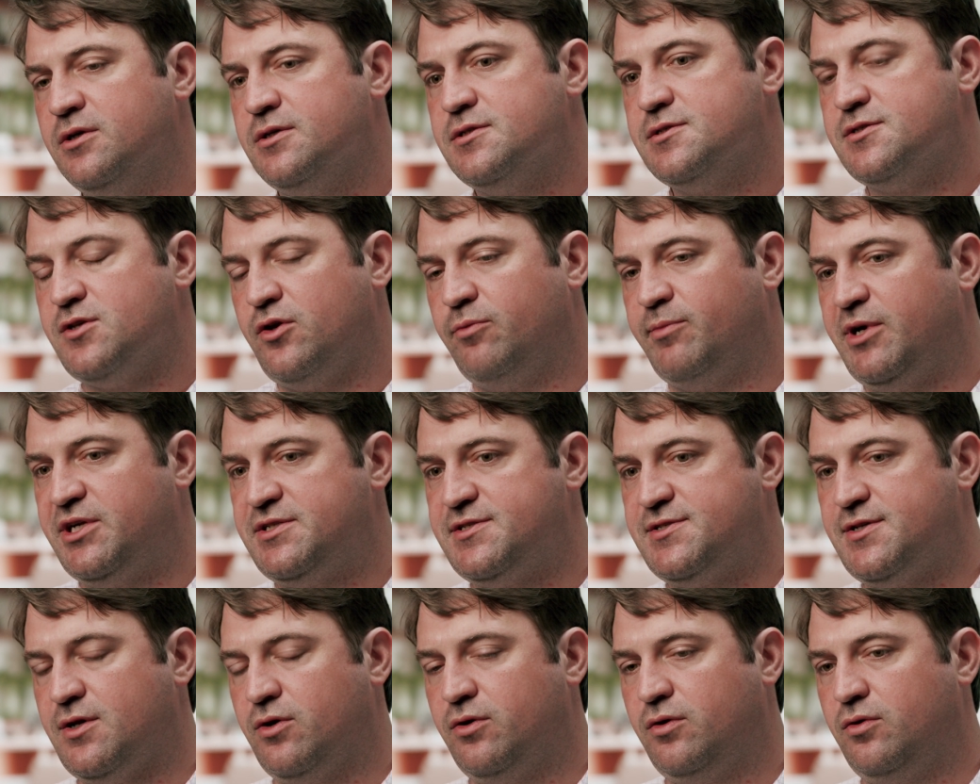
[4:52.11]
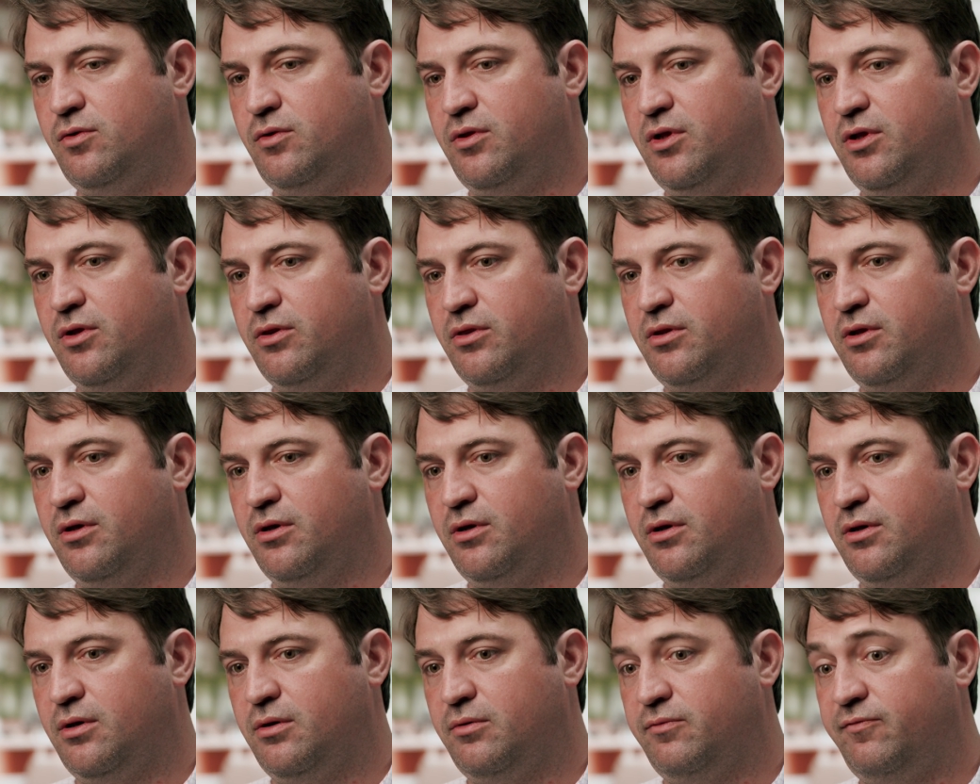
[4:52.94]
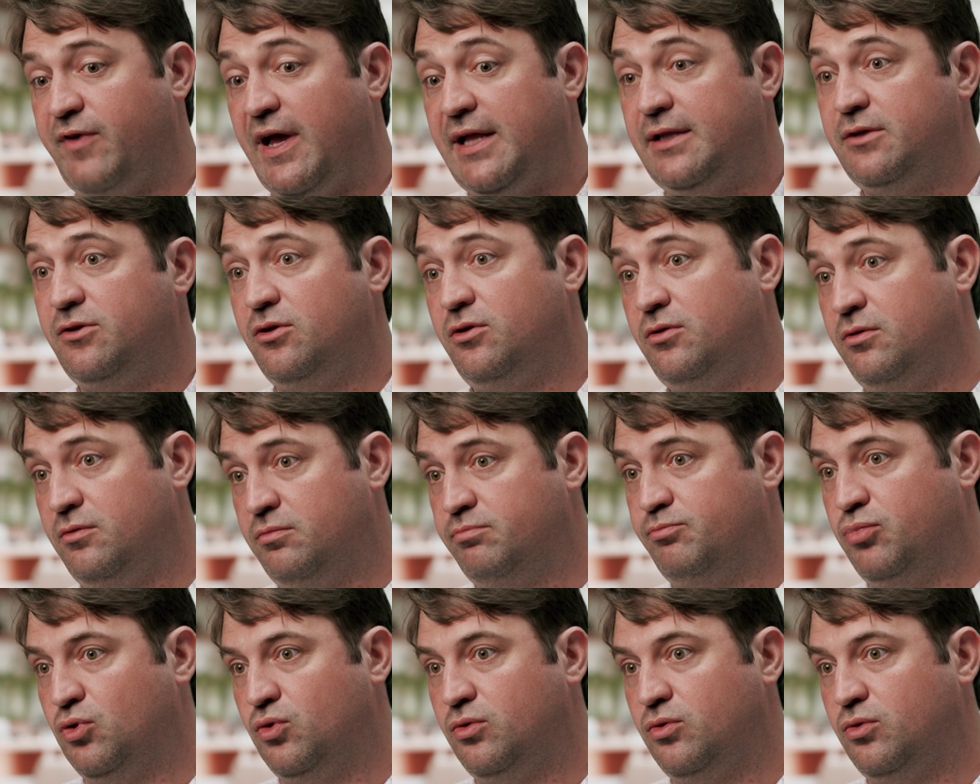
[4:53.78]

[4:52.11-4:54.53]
so much so that the value